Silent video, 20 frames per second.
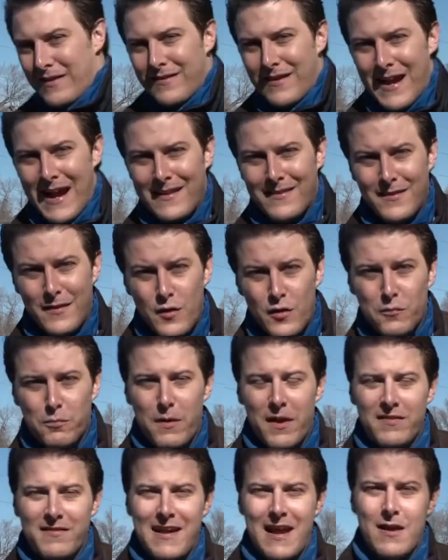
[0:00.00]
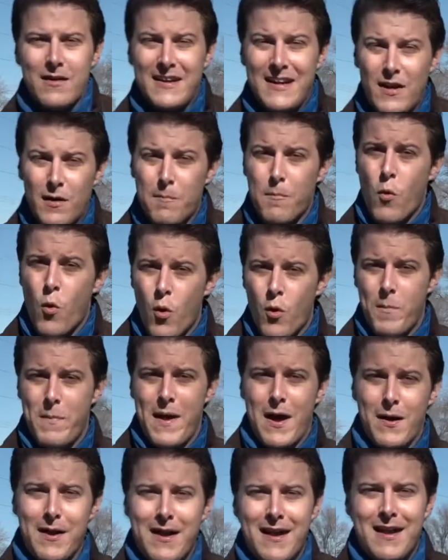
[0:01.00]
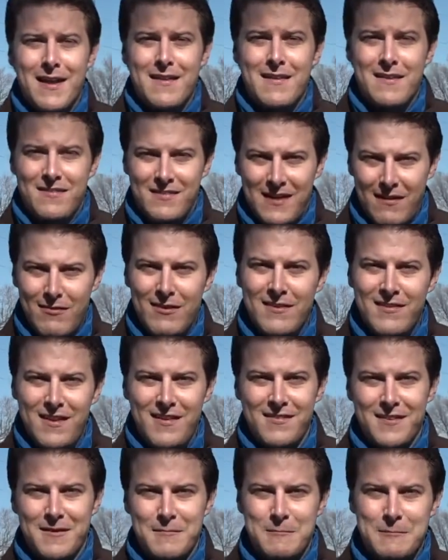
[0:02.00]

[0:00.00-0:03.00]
in tonight to News Press Now to hear more about this giving season.